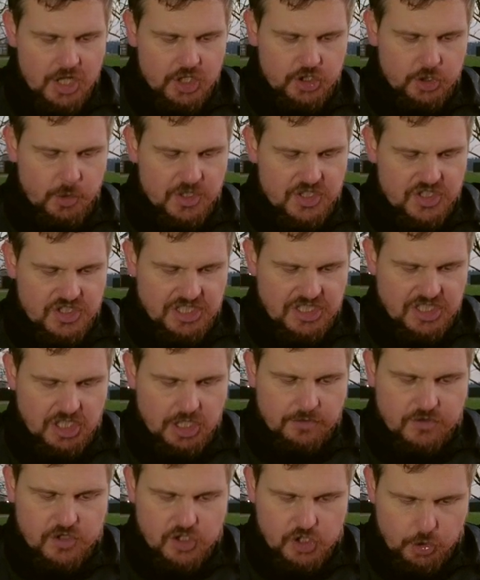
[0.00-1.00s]
to a city
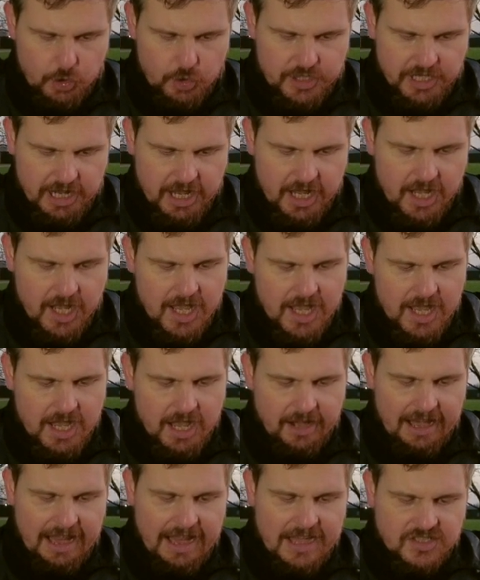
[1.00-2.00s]
of Judah,
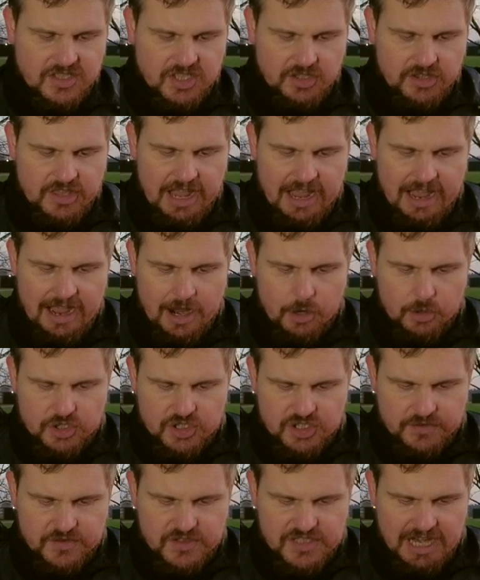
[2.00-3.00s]
and entered the
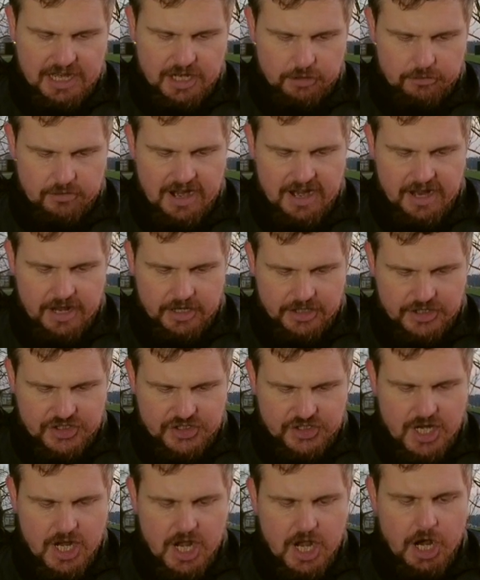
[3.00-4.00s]
house of
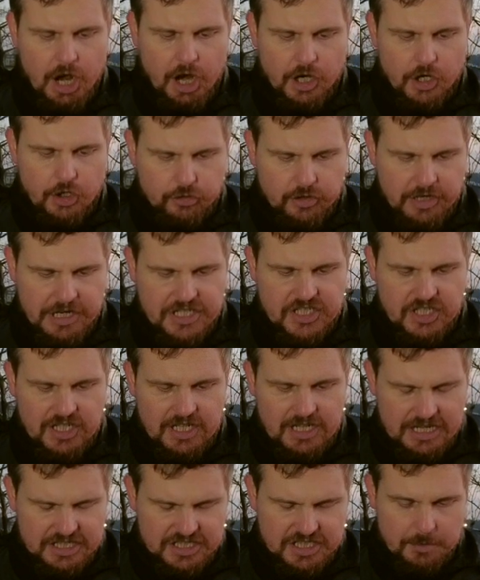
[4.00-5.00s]
Zacharias and greeted
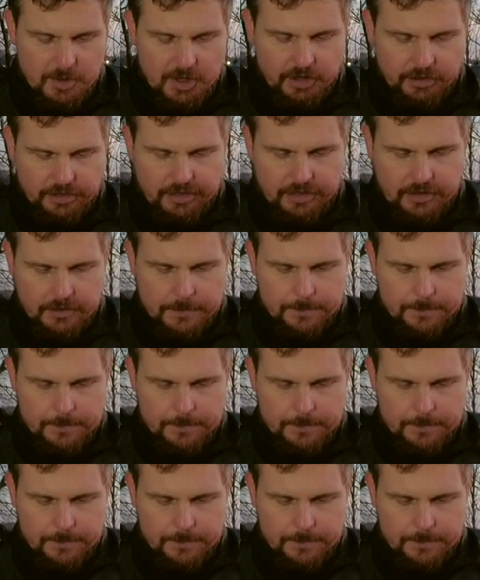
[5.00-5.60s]
Elizabeth.